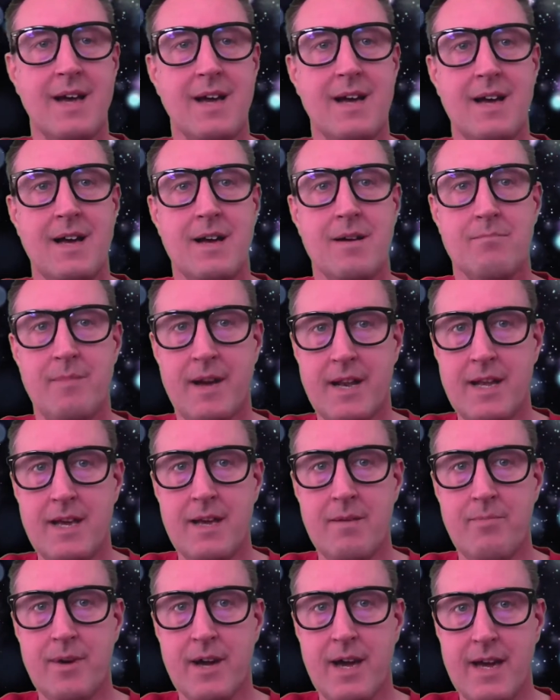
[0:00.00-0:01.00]
Many
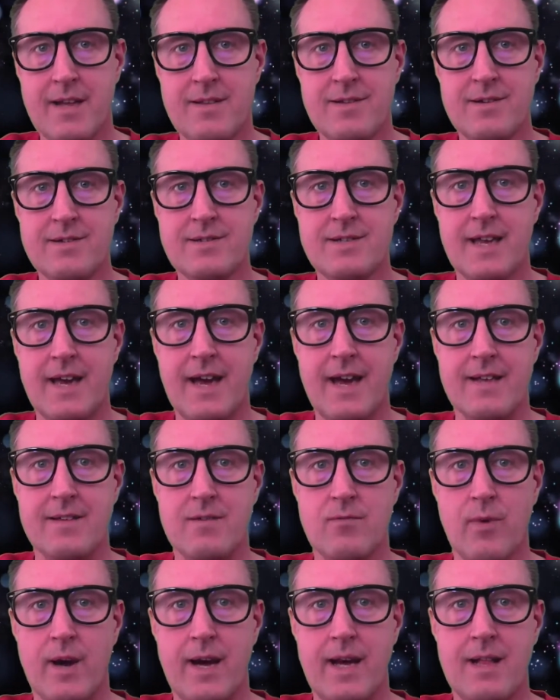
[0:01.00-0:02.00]
beginners, as
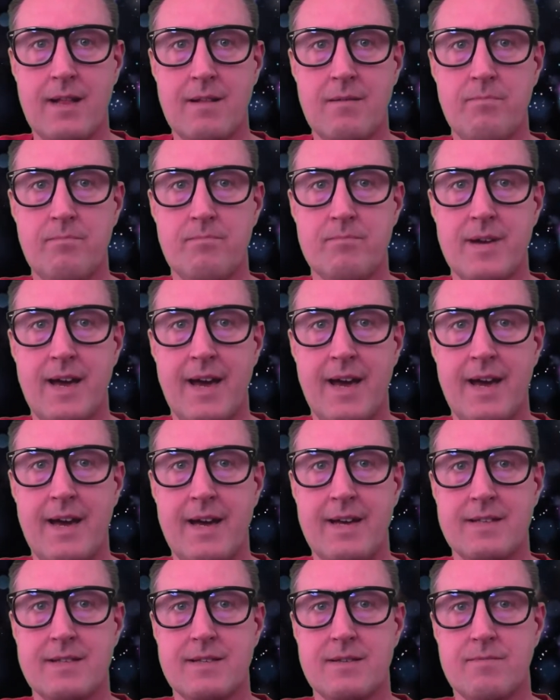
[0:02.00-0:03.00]
well
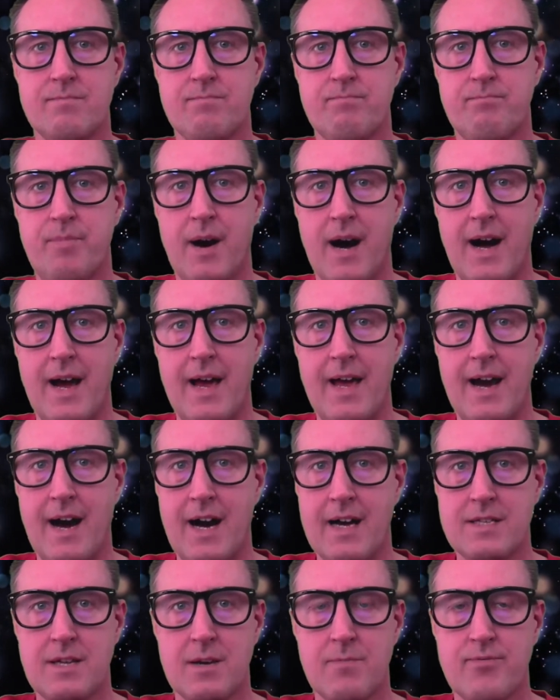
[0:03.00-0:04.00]
as by
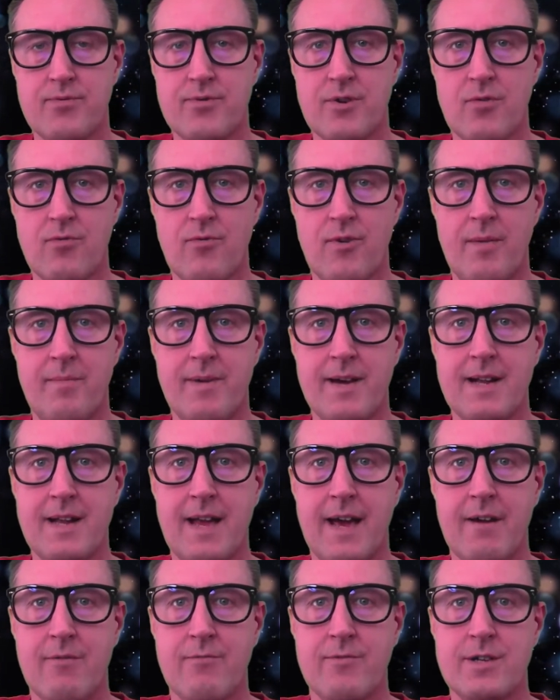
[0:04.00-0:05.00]
other programming
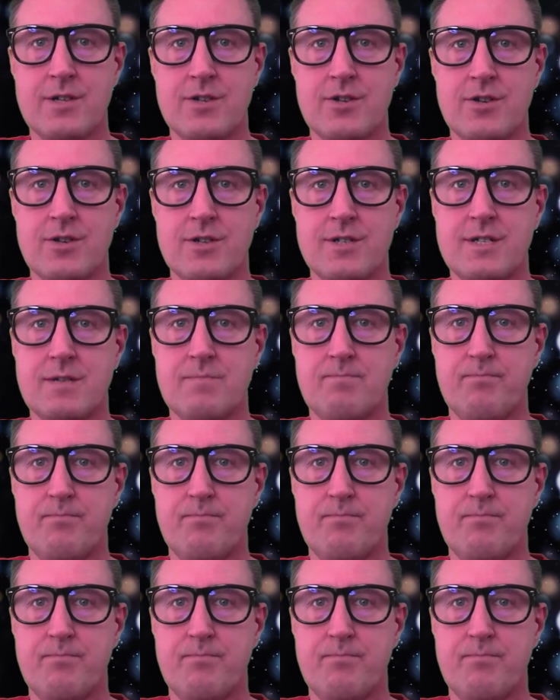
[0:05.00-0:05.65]
languages,